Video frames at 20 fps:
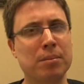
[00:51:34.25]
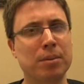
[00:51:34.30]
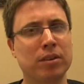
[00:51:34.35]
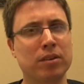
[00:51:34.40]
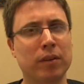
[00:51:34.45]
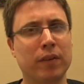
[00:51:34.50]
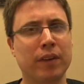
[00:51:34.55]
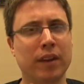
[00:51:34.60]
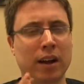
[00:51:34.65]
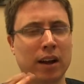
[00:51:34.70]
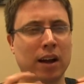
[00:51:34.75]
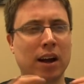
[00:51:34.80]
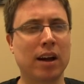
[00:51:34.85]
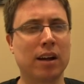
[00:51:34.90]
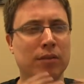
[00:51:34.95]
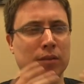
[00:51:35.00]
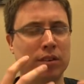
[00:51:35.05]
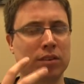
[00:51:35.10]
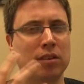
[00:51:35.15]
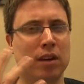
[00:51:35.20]
but something
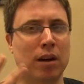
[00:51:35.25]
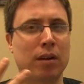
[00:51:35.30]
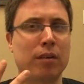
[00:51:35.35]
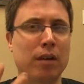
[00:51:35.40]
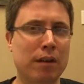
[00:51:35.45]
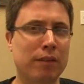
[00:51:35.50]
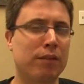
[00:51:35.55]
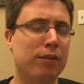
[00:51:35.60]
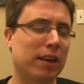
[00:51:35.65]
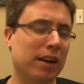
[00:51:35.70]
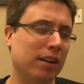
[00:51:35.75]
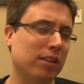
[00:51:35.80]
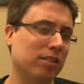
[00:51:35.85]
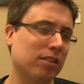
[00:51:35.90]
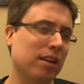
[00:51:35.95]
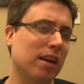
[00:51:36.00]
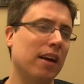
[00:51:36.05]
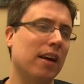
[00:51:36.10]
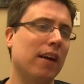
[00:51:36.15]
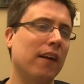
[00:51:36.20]
kind of a
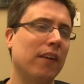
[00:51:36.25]
fix,